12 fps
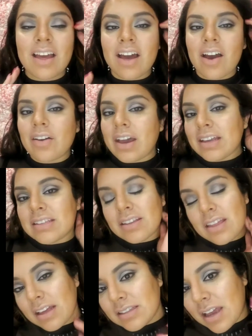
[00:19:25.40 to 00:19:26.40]
Okay, so
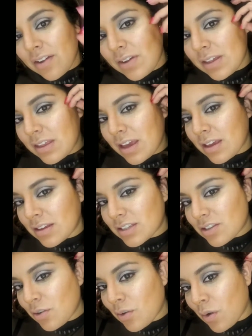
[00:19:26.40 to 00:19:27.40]
that's everything.
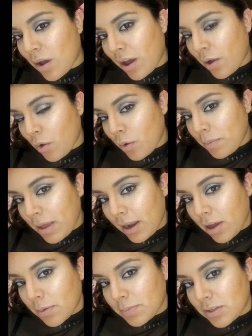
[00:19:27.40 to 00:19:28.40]
So I hope that
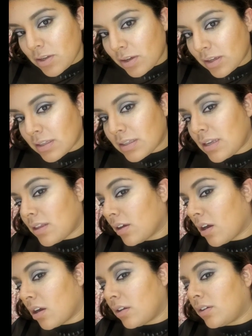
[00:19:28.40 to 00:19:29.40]
helps you. You can see the
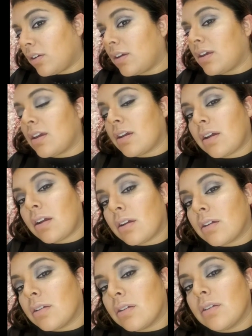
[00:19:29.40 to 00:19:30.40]
contour
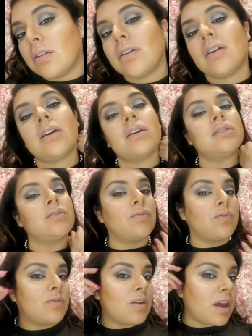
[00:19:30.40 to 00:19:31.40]
here. It's
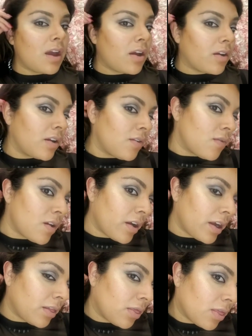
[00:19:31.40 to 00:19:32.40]

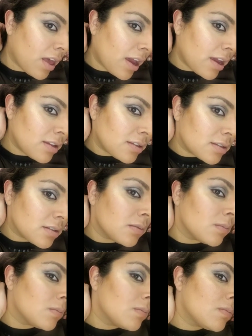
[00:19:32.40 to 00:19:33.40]
very light.
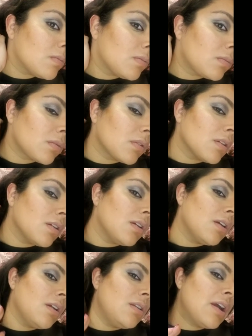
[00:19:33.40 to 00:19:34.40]

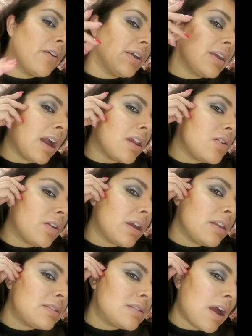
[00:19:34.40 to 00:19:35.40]
Now again, you
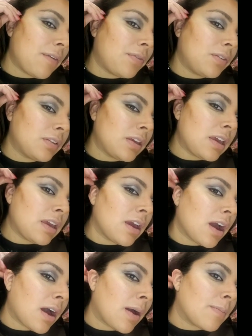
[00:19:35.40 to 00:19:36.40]
can
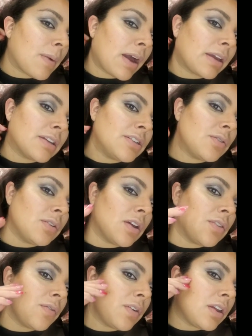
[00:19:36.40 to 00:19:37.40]
definitely, I can do
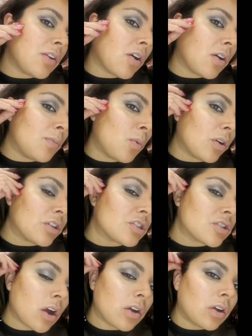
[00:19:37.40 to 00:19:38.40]
another video on more
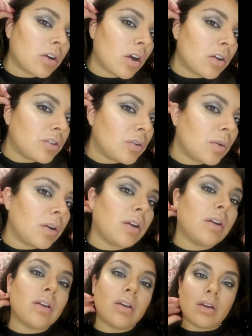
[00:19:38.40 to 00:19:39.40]
stronger contour,